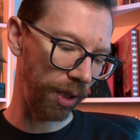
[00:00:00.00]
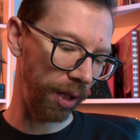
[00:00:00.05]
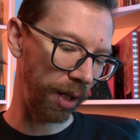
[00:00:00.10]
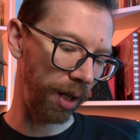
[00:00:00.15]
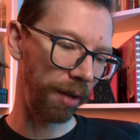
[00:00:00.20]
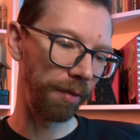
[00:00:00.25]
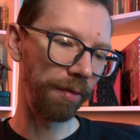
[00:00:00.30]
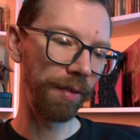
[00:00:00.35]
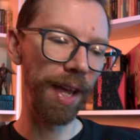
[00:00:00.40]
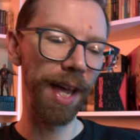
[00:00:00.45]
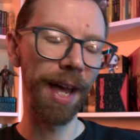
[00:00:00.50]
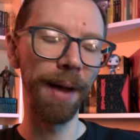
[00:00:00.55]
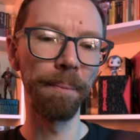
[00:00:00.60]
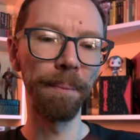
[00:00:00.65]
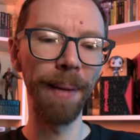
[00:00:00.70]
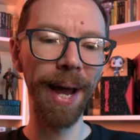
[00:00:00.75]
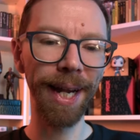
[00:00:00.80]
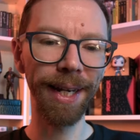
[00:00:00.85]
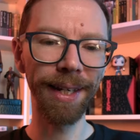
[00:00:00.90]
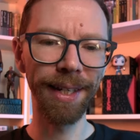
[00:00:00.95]
of
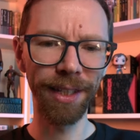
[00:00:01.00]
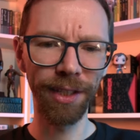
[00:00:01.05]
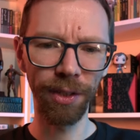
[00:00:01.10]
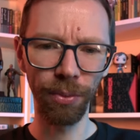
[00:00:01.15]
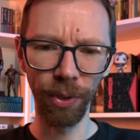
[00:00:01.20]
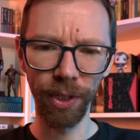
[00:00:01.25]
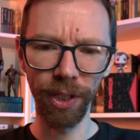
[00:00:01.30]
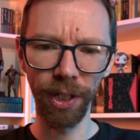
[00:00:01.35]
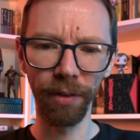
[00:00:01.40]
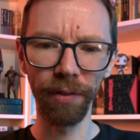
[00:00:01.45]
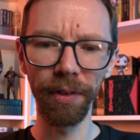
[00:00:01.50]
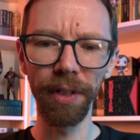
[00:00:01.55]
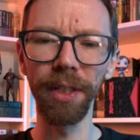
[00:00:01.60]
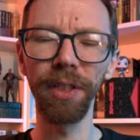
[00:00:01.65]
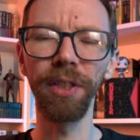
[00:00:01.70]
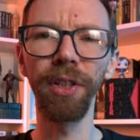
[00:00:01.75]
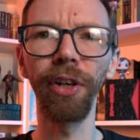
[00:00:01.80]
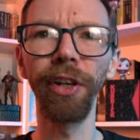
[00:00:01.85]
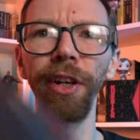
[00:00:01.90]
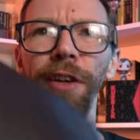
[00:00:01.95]
magnets which are in
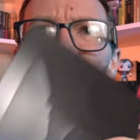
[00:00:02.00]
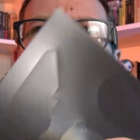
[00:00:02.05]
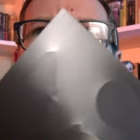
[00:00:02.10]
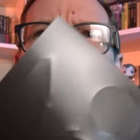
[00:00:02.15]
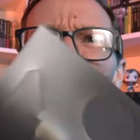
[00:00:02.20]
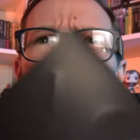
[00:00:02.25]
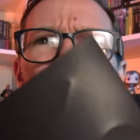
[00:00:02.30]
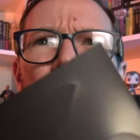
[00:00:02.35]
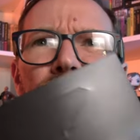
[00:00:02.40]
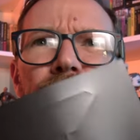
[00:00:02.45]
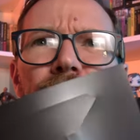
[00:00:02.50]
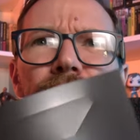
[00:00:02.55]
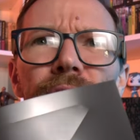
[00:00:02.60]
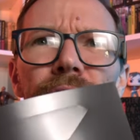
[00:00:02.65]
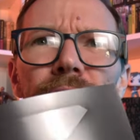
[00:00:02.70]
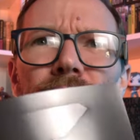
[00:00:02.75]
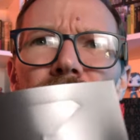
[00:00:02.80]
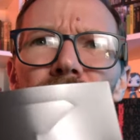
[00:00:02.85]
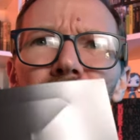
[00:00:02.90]
this kind of push.